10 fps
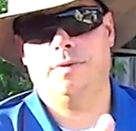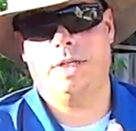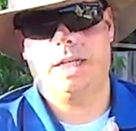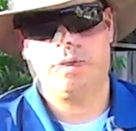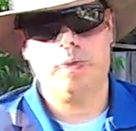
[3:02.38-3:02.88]
of a
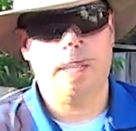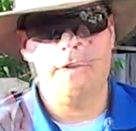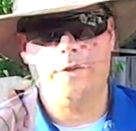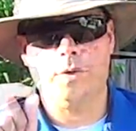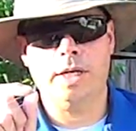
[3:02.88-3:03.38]
nickel.
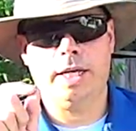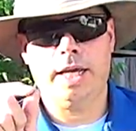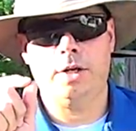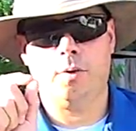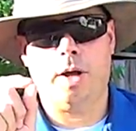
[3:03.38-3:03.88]
If you can
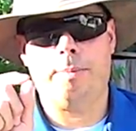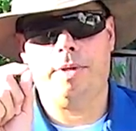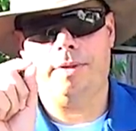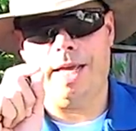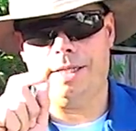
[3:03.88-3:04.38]
get your
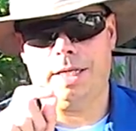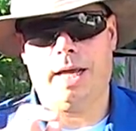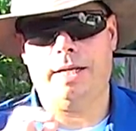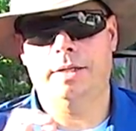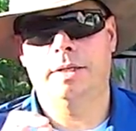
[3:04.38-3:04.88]
weapon that
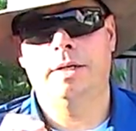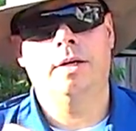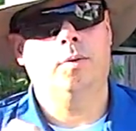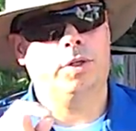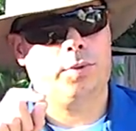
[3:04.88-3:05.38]
tight,
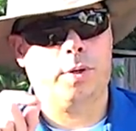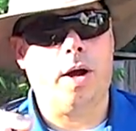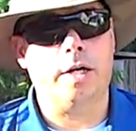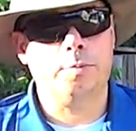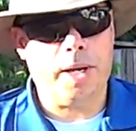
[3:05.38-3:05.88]
which
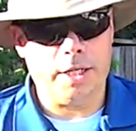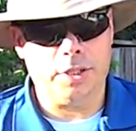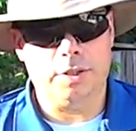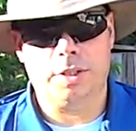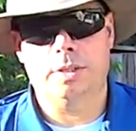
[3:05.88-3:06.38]
requires
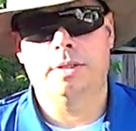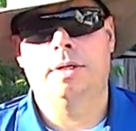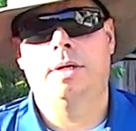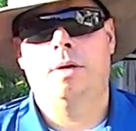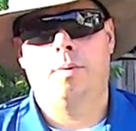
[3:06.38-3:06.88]
patience,
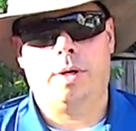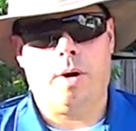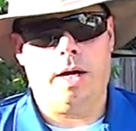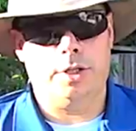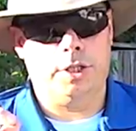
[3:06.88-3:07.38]

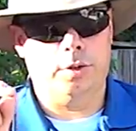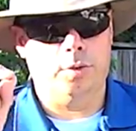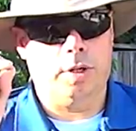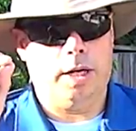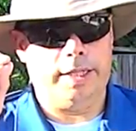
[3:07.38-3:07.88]
requires
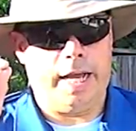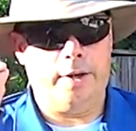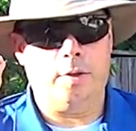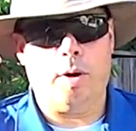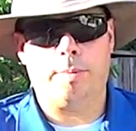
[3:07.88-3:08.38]
you
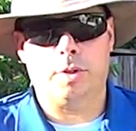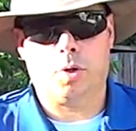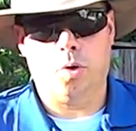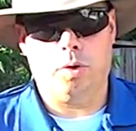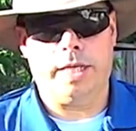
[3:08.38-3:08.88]
allowing the weapon to
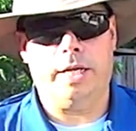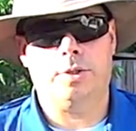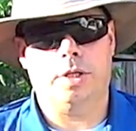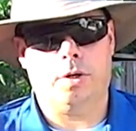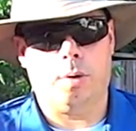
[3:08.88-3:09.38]
cool down
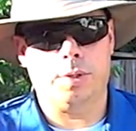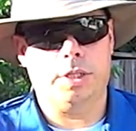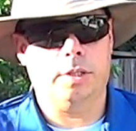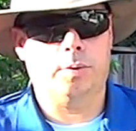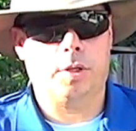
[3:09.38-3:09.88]
so that you're always
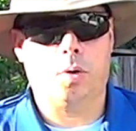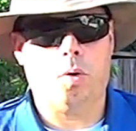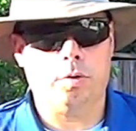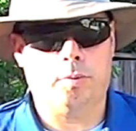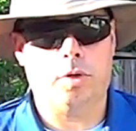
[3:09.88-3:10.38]
dealing with a
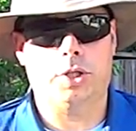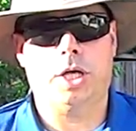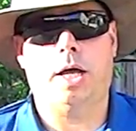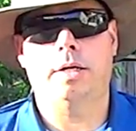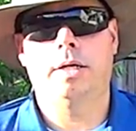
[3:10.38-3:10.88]
cold bore
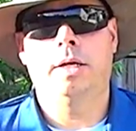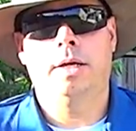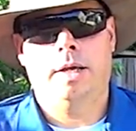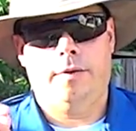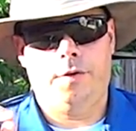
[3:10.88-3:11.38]
shot.
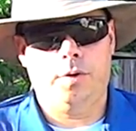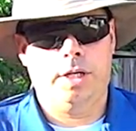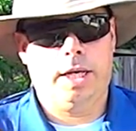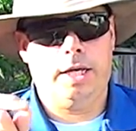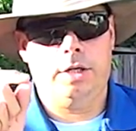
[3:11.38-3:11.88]
If you
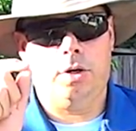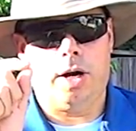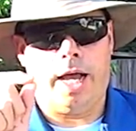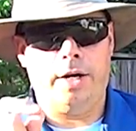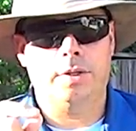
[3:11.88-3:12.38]
can get your
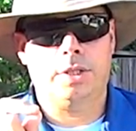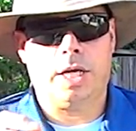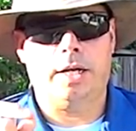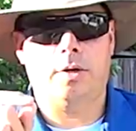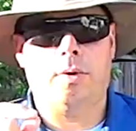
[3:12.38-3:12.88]
iron
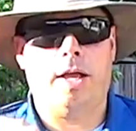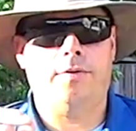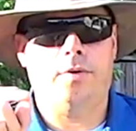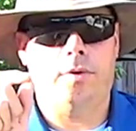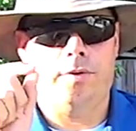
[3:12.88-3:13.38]
sighted
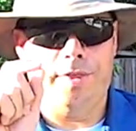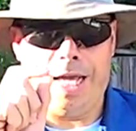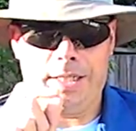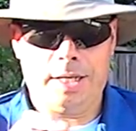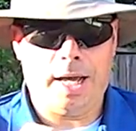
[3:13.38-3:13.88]
rifle
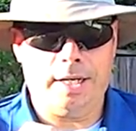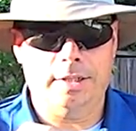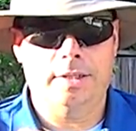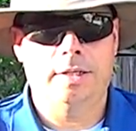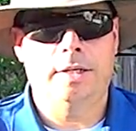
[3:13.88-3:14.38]
that tight,
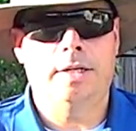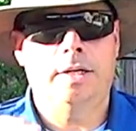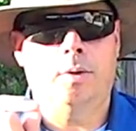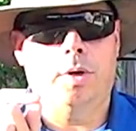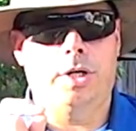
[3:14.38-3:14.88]

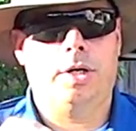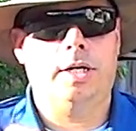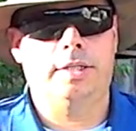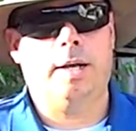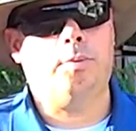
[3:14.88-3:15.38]
what you're going to
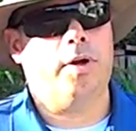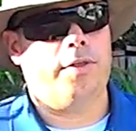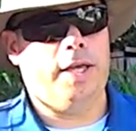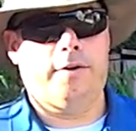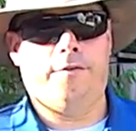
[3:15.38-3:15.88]
end up
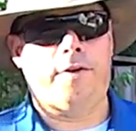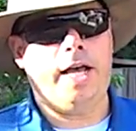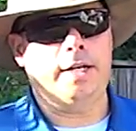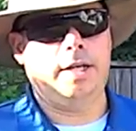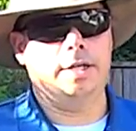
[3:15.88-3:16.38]
with in a
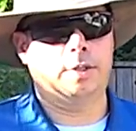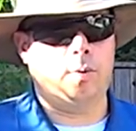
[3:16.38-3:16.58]
fight is a